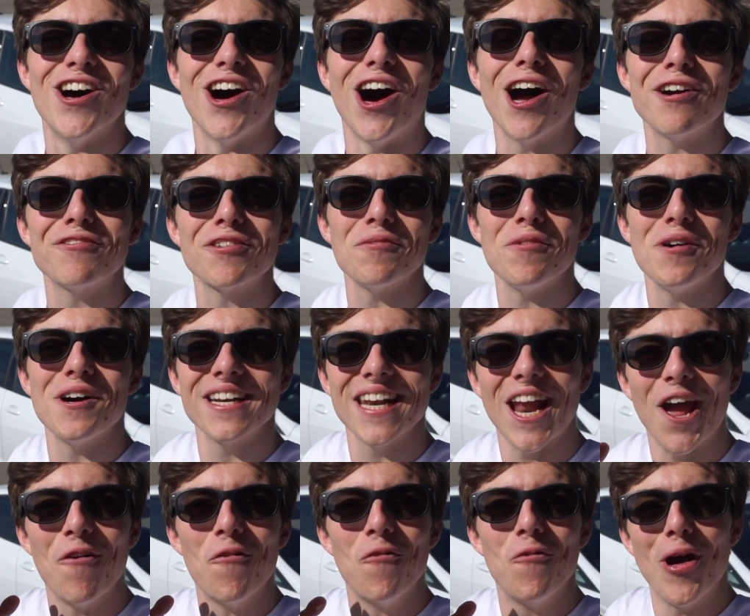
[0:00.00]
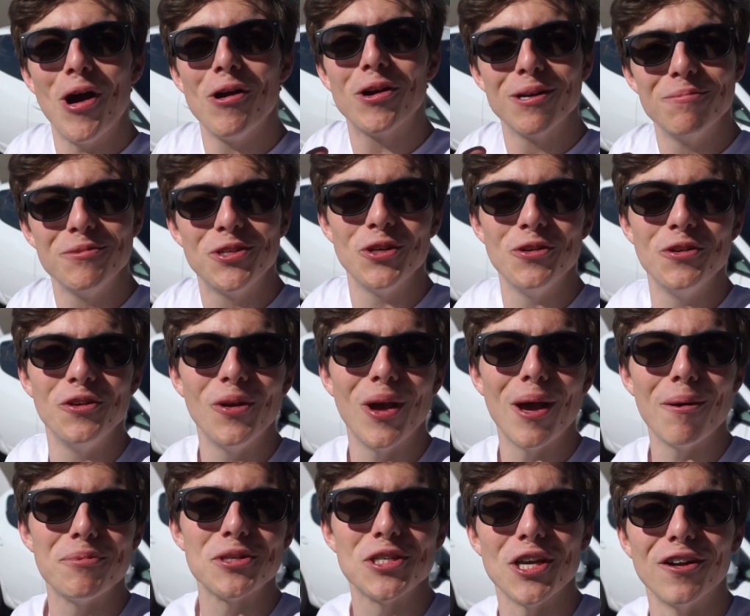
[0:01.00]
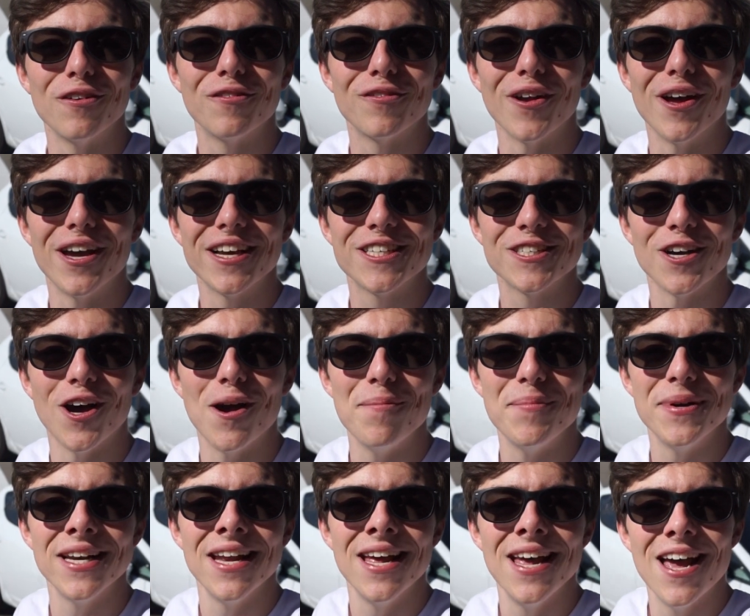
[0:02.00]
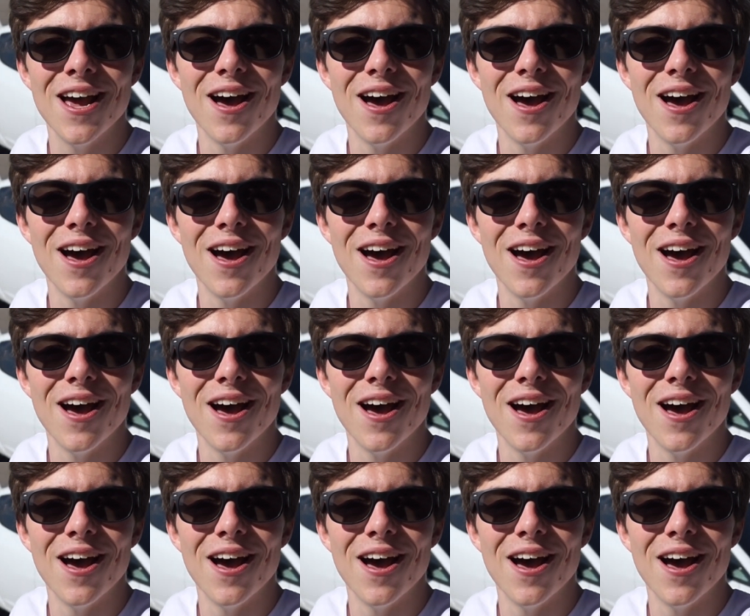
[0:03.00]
Hi everyone, and welcome to a new episode of Flying Simon,